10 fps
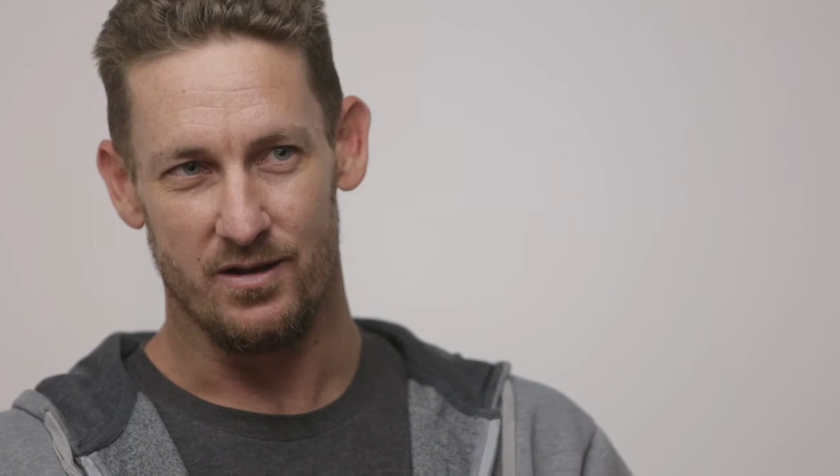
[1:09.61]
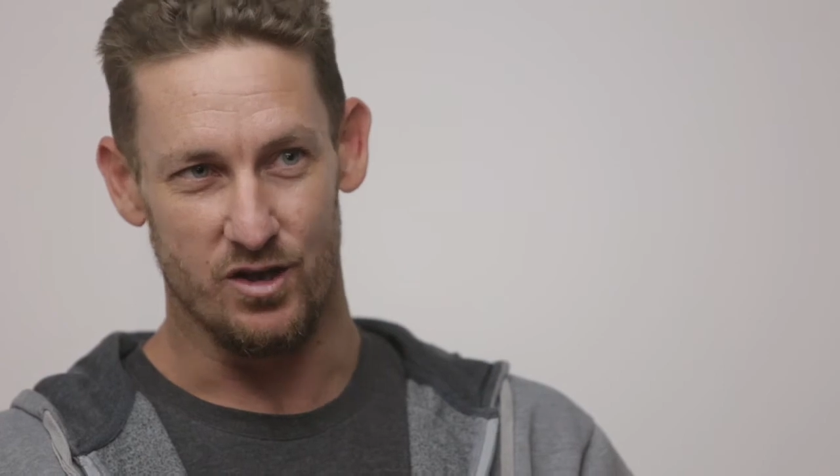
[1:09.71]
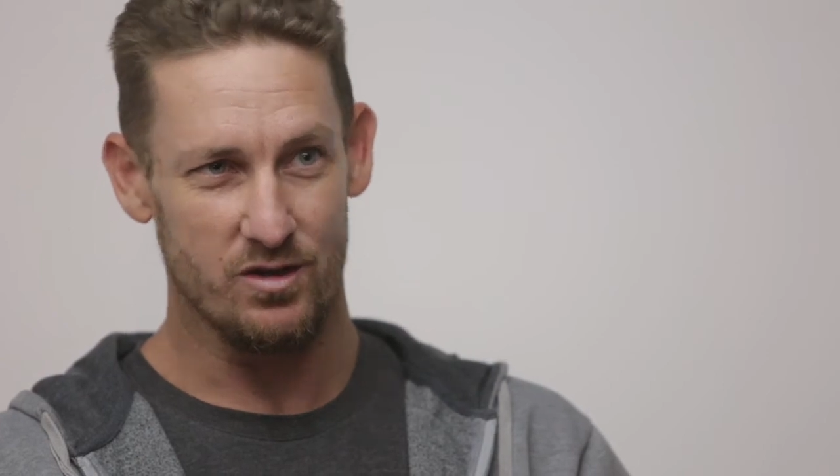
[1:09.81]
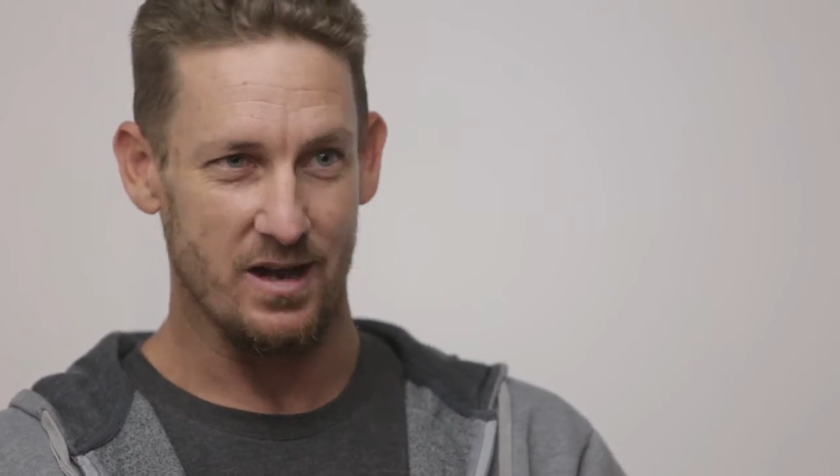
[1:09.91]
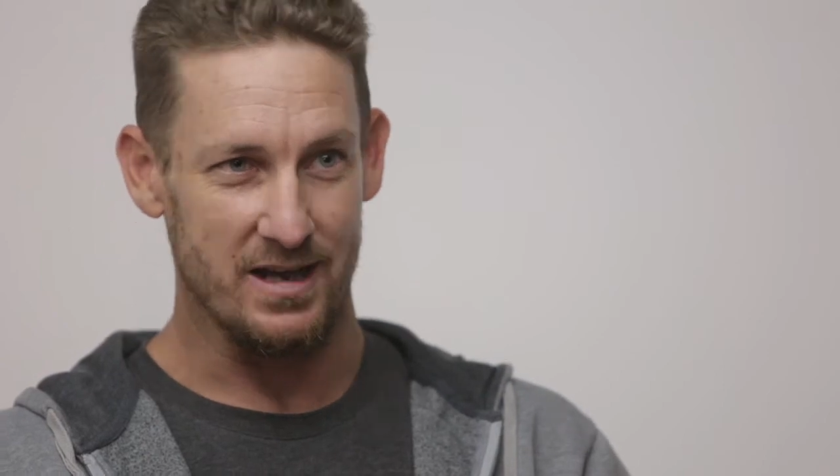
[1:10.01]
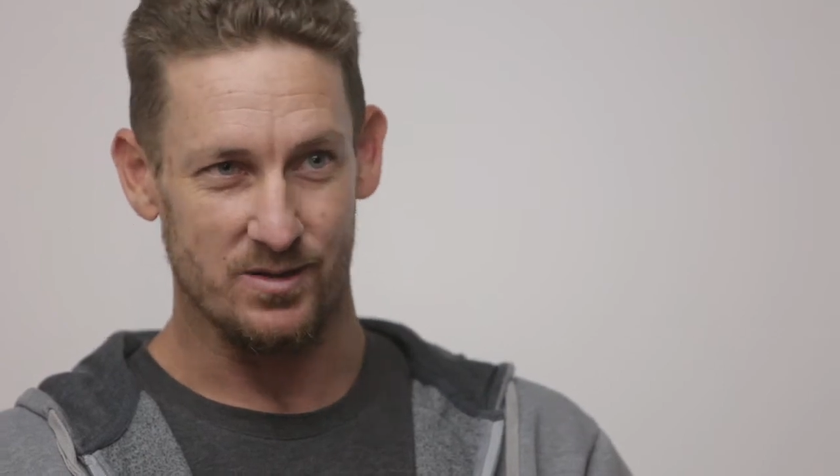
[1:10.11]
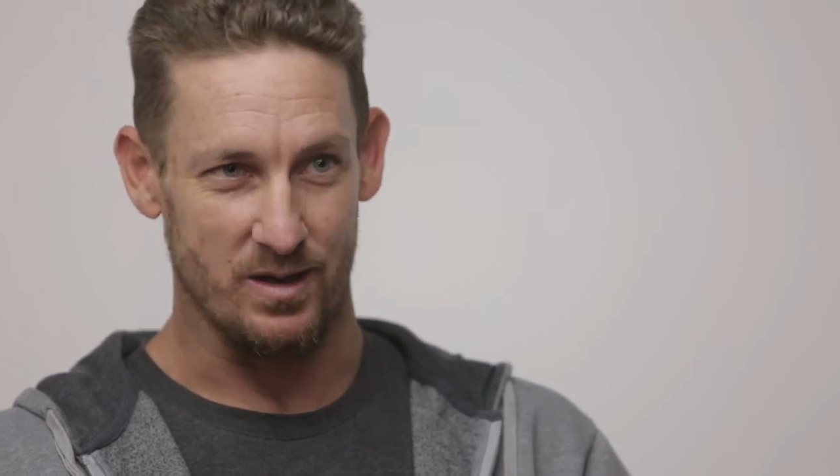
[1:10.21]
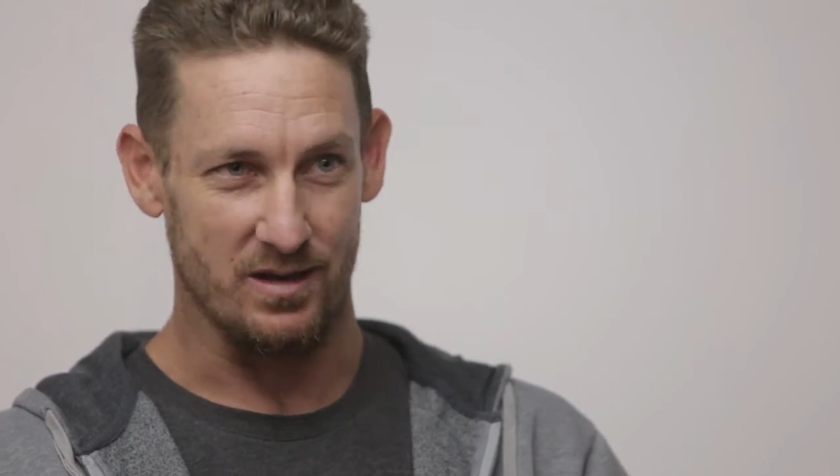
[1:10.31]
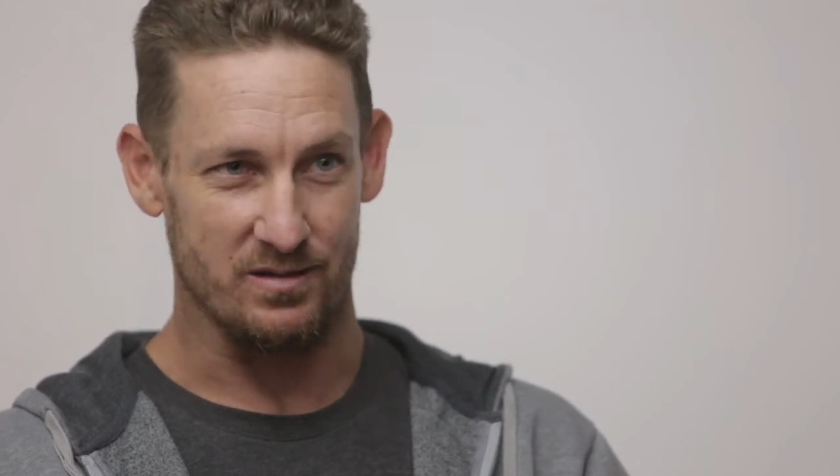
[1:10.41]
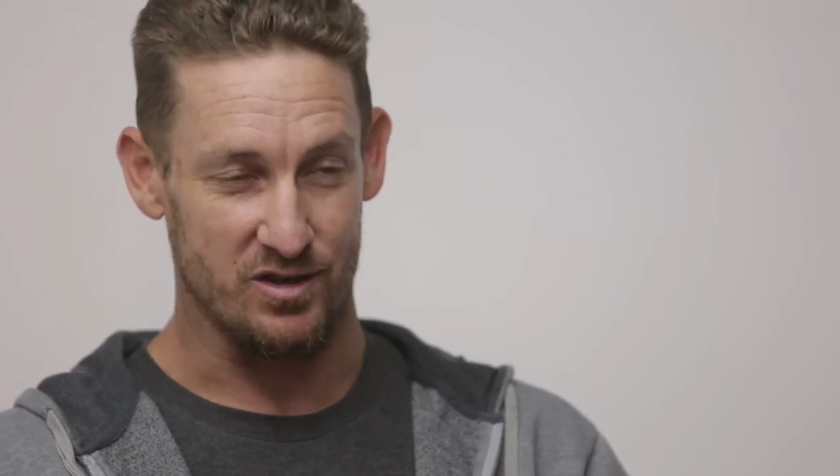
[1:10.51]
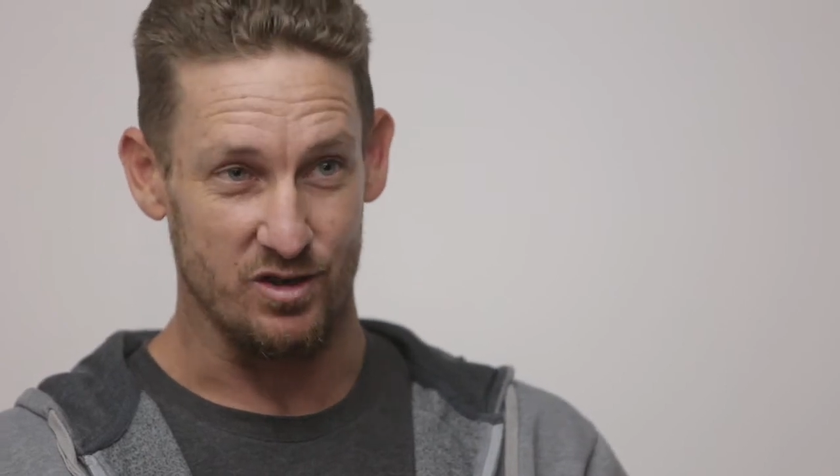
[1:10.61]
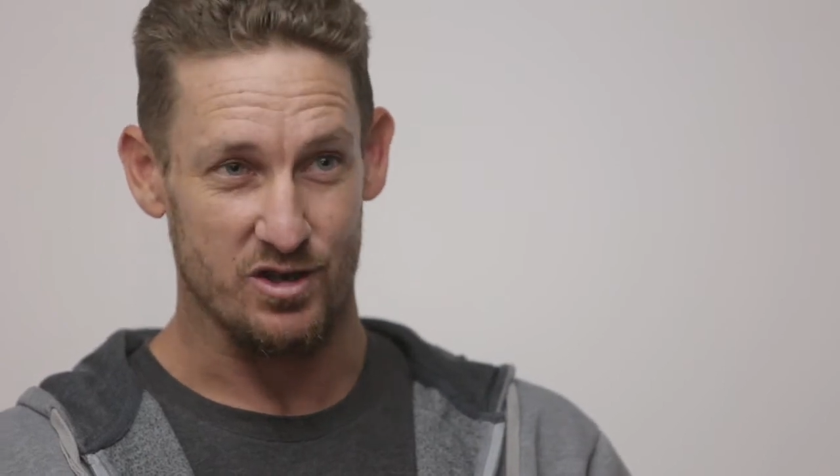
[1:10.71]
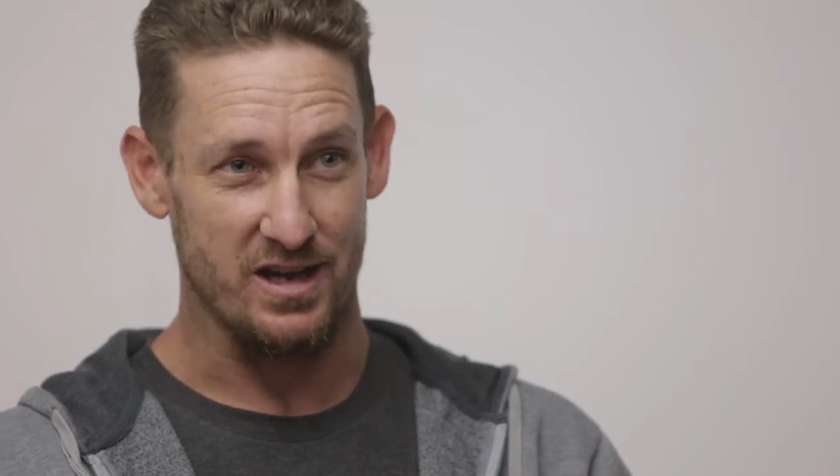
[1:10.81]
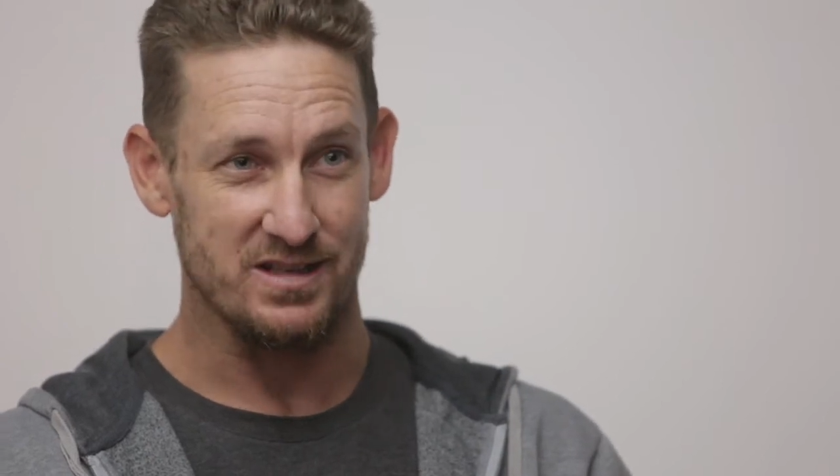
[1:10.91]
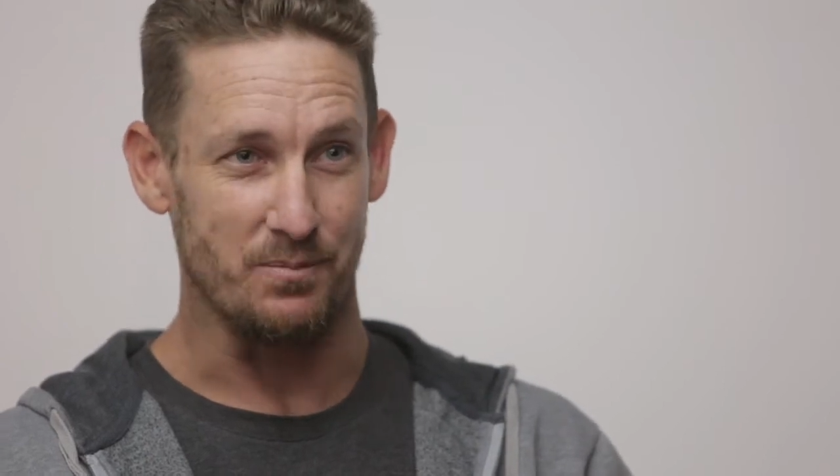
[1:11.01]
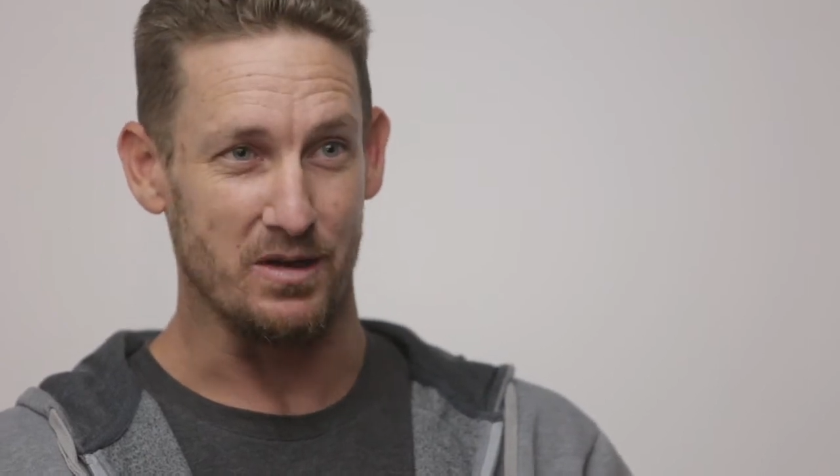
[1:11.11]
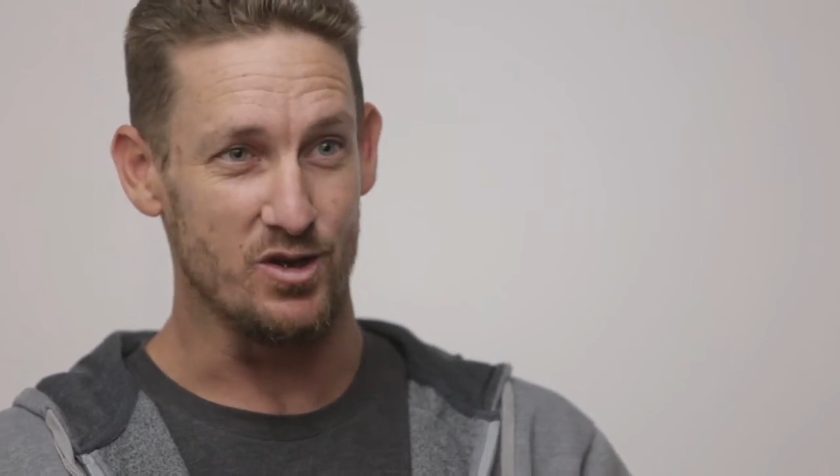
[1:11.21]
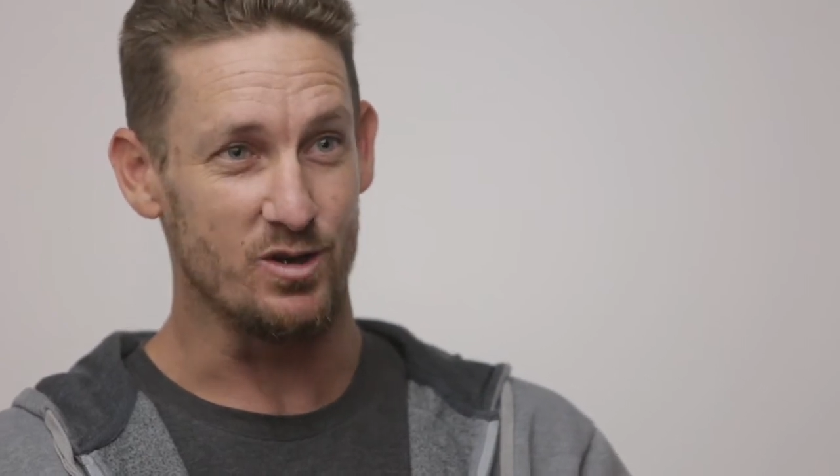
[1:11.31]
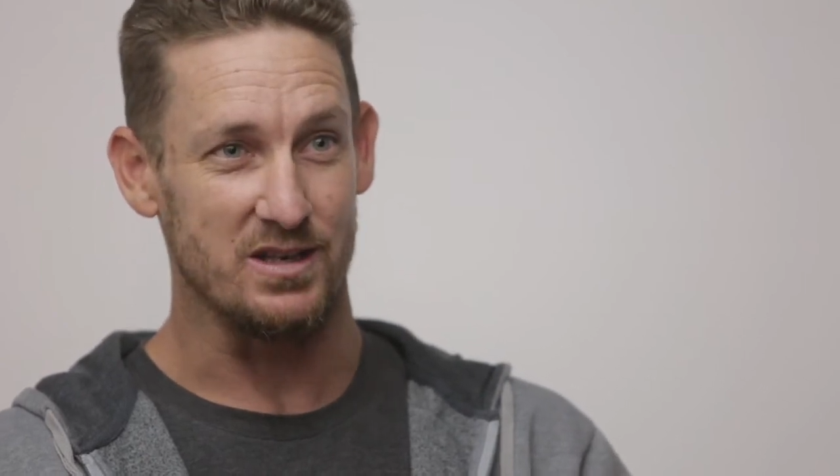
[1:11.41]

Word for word: You guys, when it, you try something new,